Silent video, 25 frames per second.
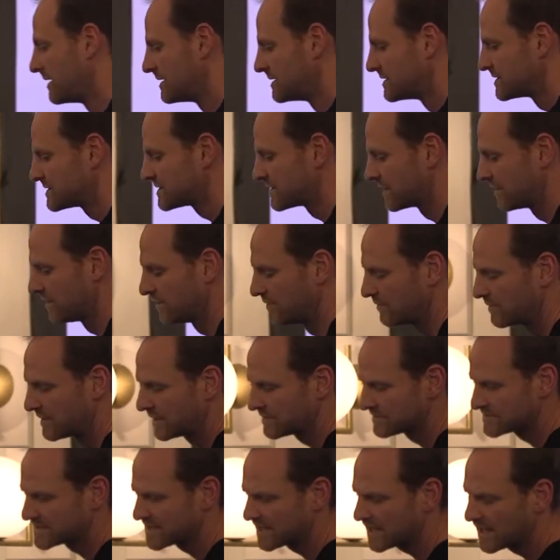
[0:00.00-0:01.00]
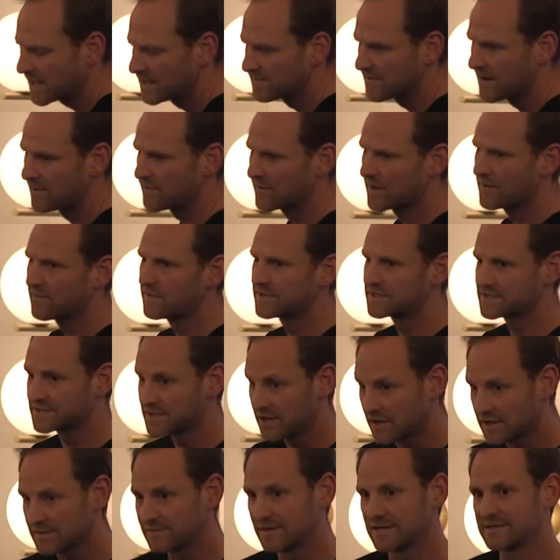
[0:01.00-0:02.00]
So when I was thinking about what I wanted to
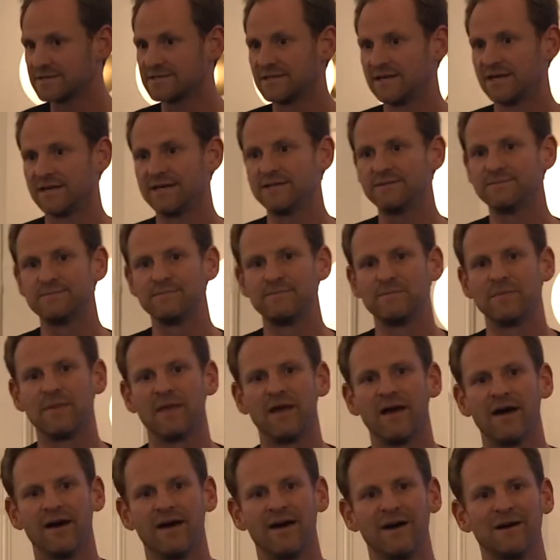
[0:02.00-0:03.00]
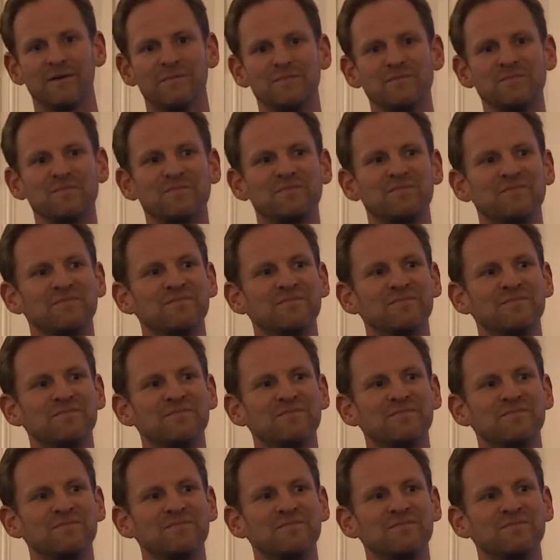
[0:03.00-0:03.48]
talk about tonight, I